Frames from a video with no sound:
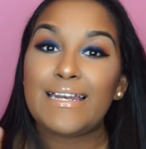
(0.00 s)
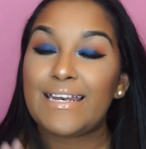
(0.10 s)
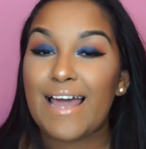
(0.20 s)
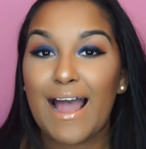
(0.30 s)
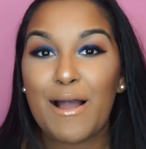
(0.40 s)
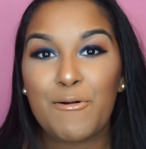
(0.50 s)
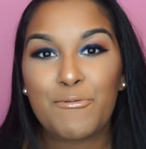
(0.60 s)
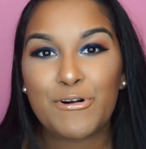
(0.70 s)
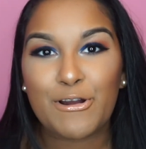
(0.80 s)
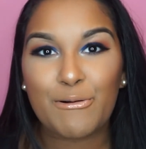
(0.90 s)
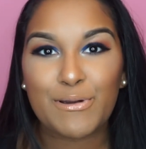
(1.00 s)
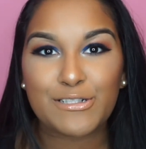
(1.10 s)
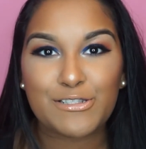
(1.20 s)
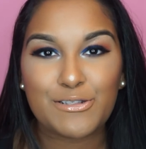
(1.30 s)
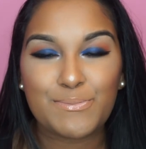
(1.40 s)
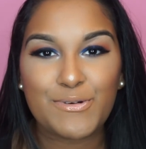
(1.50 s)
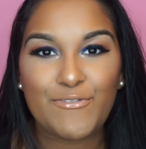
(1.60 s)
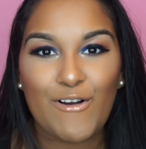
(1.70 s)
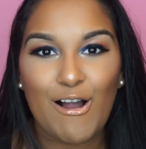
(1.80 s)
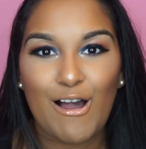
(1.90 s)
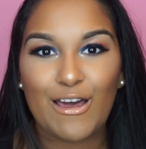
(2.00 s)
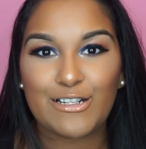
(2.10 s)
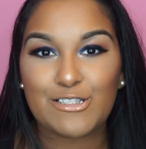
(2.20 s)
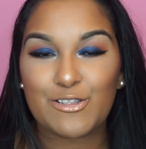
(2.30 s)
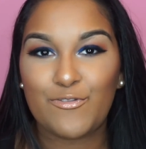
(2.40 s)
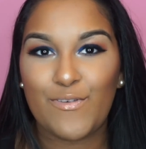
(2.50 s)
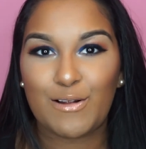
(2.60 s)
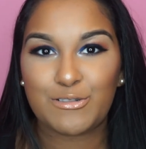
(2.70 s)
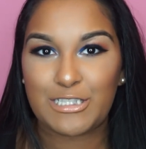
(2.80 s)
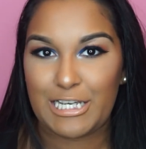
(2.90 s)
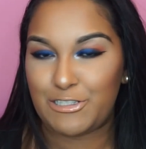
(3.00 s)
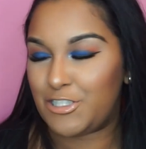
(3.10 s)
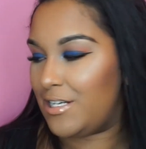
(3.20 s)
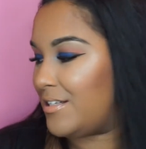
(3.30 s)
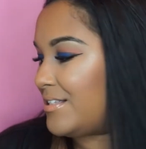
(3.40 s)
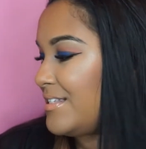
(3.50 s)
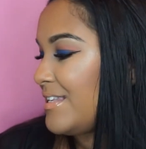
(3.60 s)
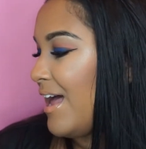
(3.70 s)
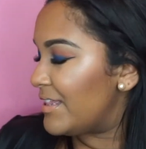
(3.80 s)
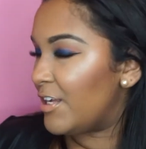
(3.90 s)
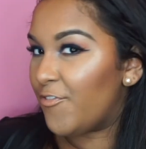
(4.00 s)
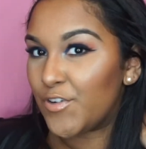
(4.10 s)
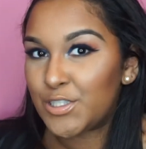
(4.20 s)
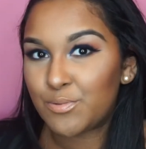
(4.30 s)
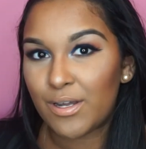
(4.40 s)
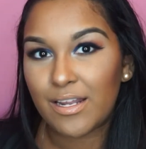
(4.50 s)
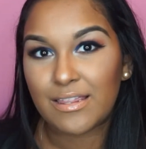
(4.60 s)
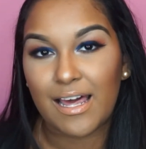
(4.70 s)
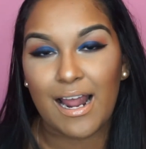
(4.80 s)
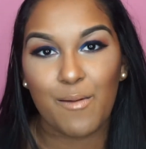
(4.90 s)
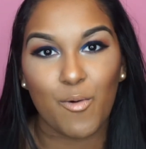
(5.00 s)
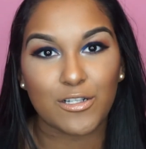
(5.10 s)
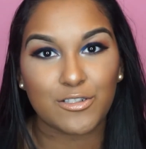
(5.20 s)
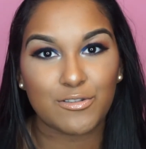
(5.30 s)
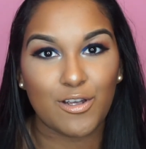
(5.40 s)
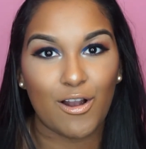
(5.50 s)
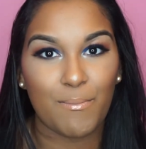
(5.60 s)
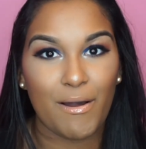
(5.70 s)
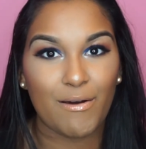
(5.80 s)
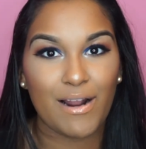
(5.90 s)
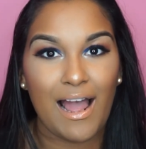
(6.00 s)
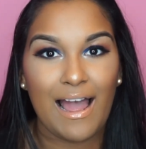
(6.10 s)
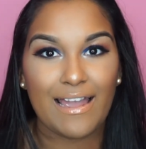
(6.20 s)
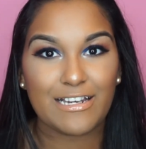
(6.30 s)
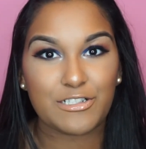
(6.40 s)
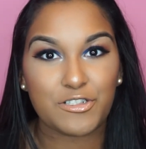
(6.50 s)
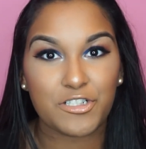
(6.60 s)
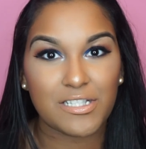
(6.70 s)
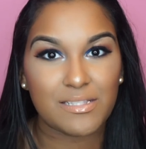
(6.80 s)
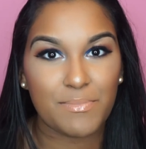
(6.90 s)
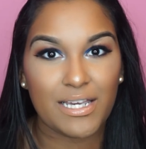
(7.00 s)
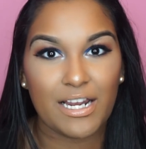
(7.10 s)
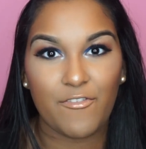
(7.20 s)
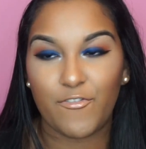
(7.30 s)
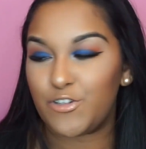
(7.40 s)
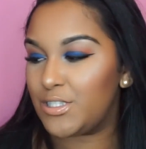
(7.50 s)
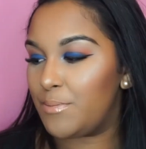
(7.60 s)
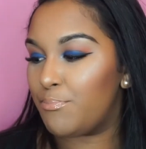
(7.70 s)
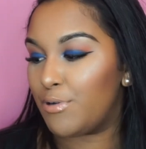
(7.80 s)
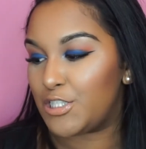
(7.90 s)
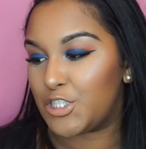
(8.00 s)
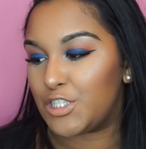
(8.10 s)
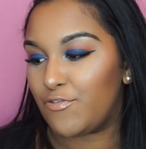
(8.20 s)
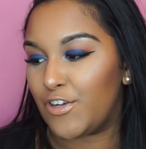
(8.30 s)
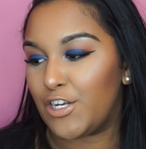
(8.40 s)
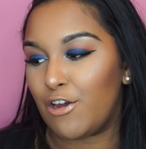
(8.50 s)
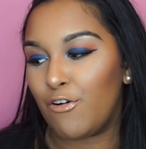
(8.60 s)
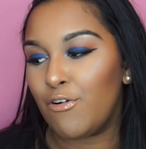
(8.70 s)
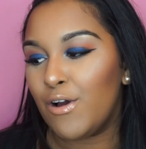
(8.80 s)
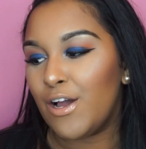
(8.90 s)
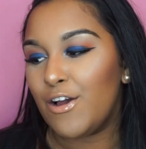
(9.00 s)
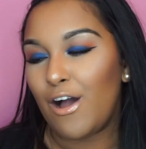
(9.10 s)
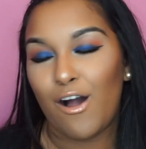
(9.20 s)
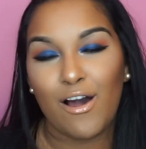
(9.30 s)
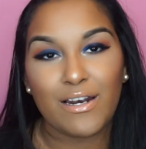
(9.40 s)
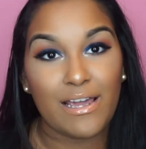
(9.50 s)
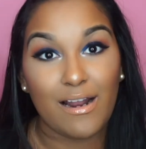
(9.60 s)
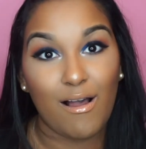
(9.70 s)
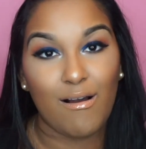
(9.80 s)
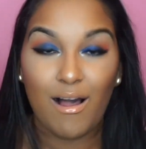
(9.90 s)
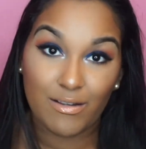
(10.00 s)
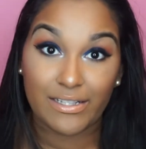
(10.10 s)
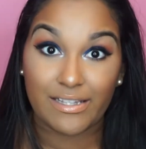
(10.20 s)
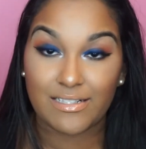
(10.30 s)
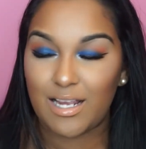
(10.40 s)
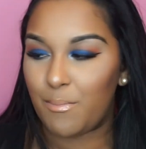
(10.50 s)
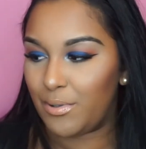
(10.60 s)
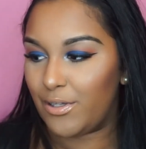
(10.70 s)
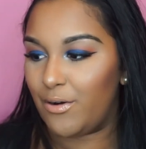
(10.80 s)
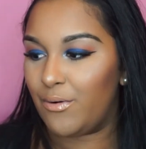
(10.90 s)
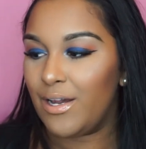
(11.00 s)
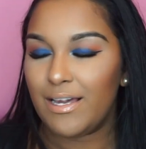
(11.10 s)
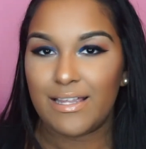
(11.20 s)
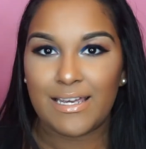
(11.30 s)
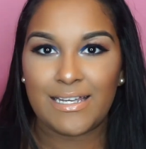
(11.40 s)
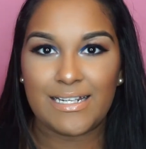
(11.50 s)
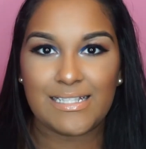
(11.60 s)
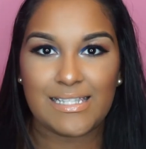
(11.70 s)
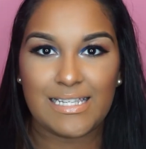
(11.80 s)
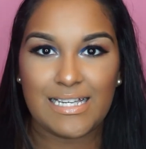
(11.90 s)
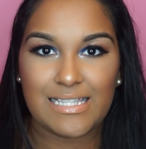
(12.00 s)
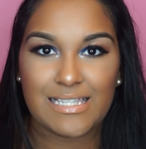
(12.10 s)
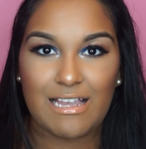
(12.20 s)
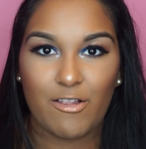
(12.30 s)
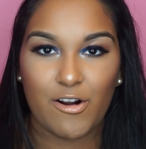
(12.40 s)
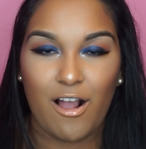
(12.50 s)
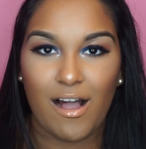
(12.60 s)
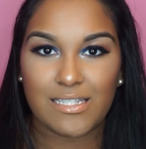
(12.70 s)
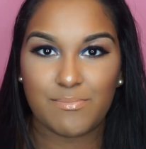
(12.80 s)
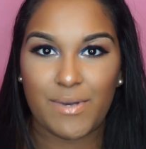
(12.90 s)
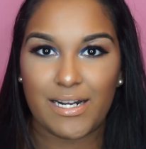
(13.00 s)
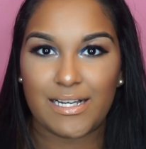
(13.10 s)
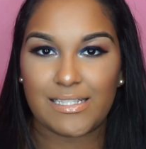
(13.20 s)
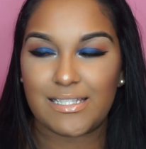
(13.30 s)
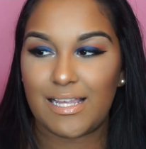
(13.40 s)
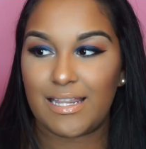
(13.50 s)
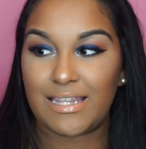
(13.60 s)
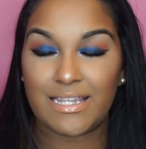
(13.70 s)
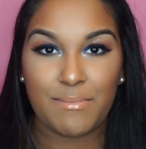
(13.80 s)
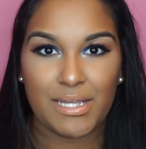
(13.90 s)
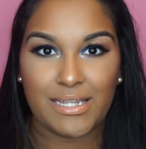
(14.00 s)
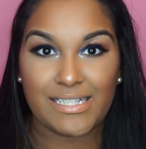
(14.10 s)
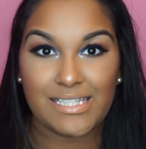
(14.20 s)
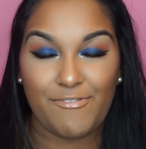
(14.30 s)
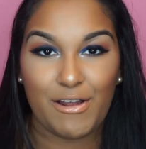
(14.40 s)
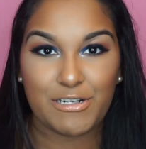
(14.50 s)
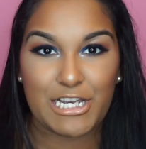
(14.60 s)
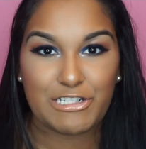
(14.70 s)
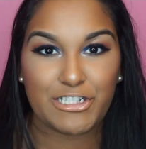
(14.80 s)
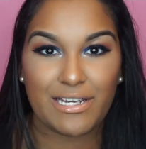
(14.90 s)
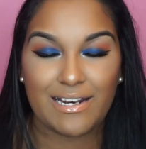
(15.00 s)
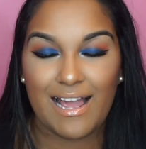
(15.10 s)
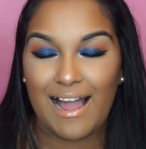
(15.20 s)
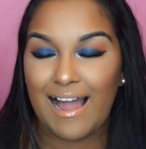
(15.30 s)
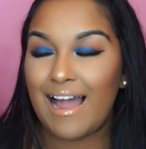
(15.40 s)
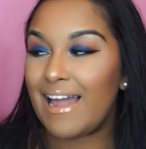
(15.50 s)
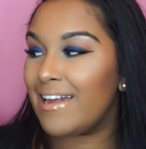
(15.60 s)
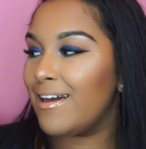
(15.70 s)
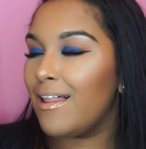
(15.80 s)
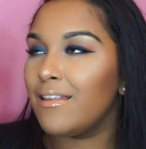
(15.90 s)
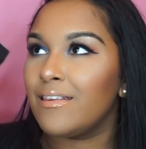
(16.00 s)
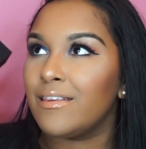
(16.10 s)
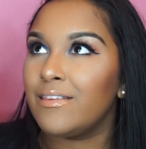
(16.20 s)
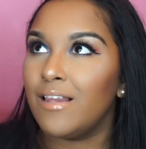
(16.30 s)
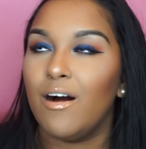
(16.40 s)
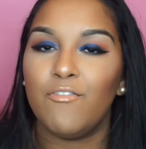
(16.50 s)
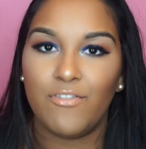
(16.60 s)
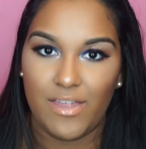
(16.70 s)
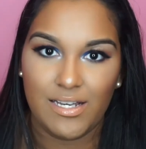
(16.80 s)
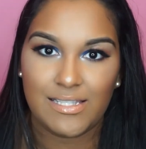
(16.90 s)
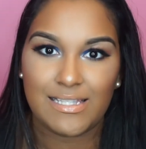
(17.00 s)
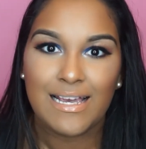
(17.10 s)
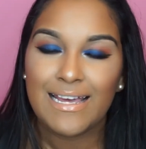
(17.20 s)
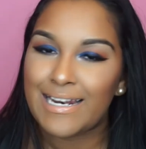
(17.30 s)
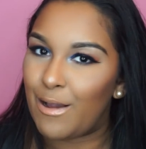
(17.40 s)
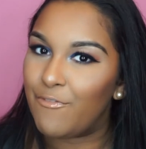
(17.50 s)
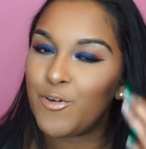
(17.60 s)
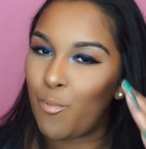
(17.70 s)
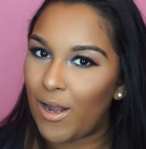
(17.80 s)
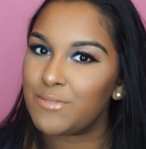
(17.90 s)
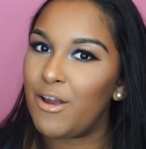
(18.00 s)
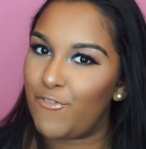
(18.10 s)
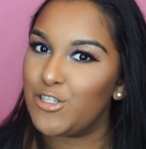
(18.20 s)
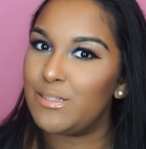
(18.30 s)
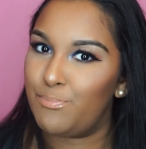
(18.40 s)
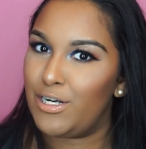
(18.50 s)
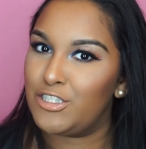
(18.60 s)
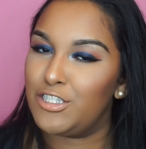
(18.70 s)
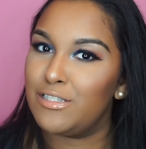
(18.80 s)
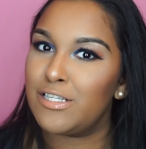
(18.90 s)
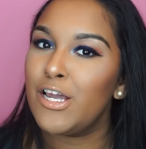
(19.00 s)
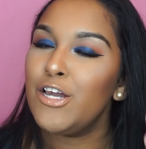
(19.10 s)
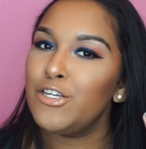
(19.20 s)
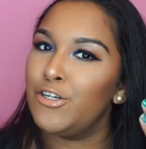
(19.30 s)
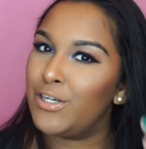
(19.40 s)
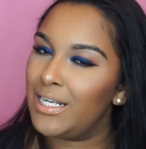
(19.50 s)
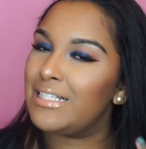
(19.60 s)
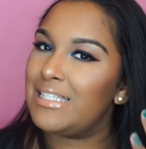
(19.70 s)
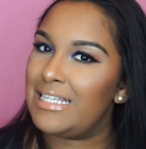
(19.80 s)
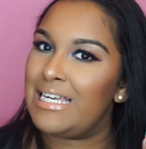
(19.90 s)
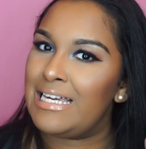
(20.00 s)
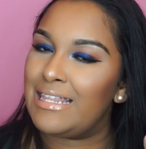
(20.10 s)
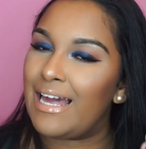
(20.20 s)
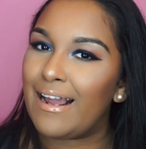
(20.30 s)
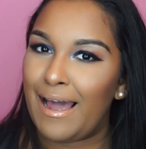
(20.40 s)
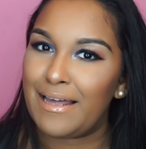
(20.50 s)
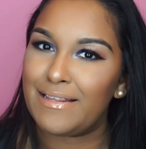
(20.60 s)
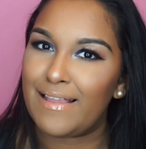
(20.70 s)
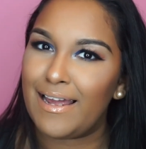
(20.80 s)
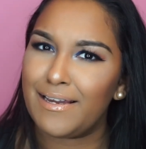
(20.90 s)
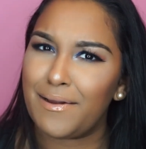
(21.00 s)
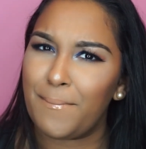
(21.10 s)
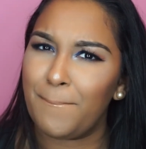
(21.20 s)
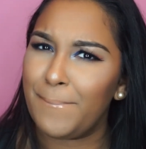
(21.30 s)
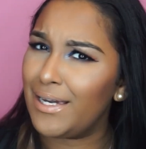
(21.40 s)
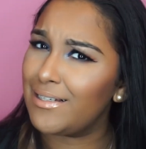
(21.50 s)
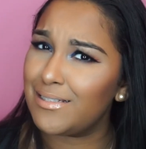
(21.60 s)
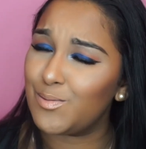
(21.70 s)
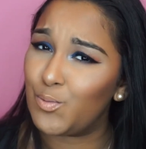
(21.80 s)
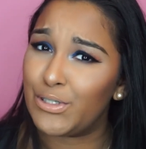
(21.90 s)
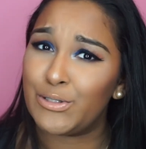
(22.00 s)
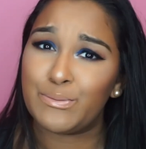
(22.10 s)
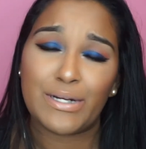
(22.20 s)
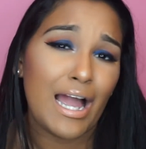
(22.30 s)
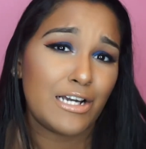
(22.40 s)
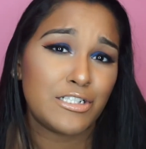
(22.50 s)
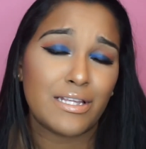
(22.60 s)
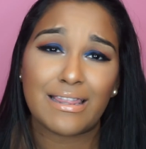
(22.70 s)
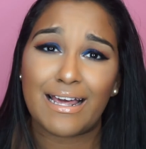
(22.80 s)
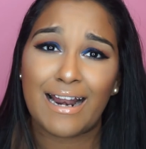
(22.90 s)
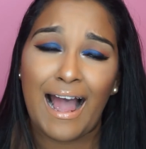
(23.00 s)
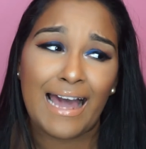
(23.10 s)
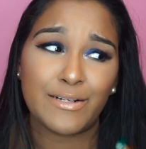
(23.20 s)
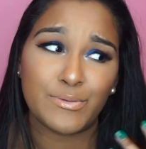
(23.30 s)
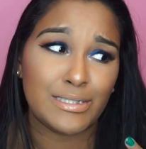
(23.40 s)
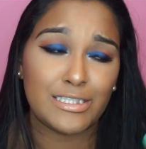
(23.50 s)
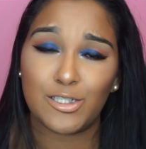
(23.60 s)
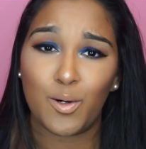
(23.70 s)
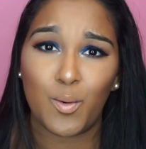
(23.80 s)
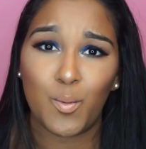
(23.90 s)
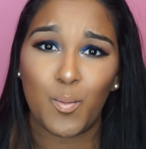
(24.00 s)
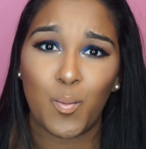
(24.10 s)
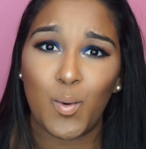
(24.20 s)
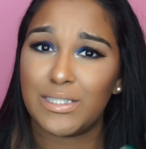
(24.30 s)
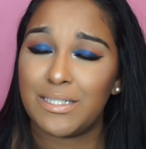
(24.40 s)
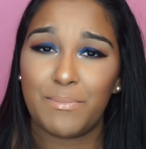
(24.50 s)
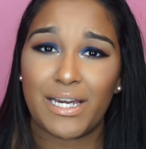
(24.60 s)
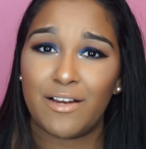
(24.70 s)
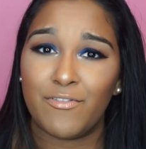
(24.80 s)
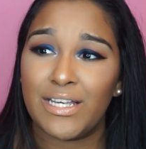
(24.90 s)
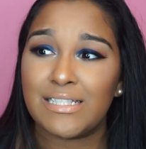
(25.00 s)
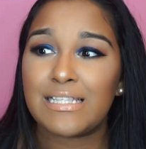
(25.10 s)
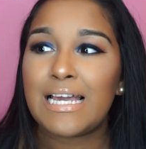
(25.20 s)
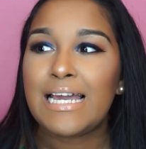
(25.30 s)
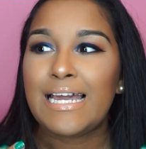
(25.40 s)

Now we're going to move on to foundations. The first one that I want to talk about, I just made a first impressions video on, and I'll link that down below. It is the Stellar Cosmetics Limitless Foundation. I love this. Now, if you watch my first impressions, you're gonna see that kind of like mixed weird reaction that I don't really know what to make of this.